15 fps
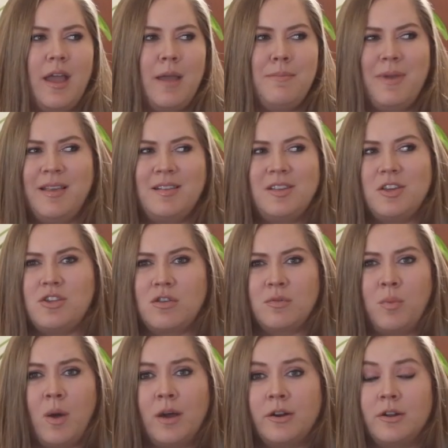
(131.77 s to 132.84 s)
and basically
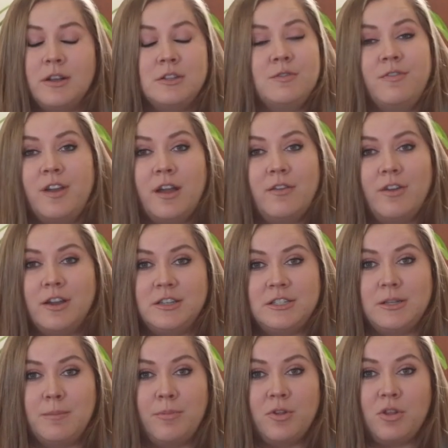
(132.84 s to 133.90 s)
just water, it's very, very
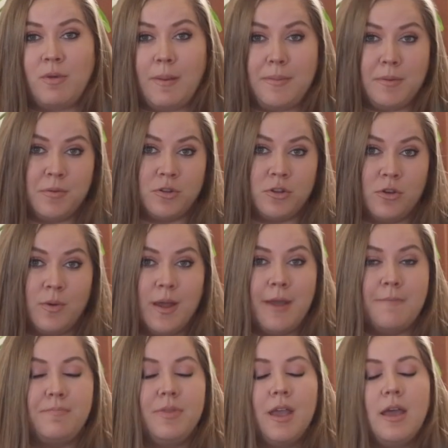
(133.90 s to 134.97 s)
simple the way people do
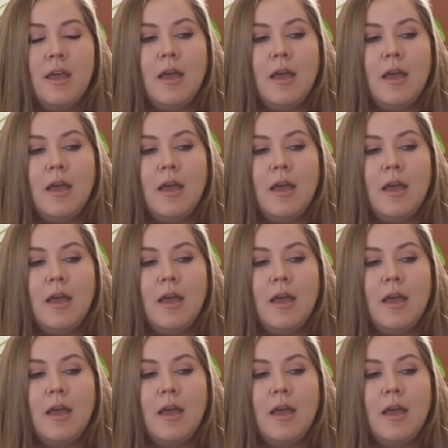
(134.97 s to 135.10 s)
it.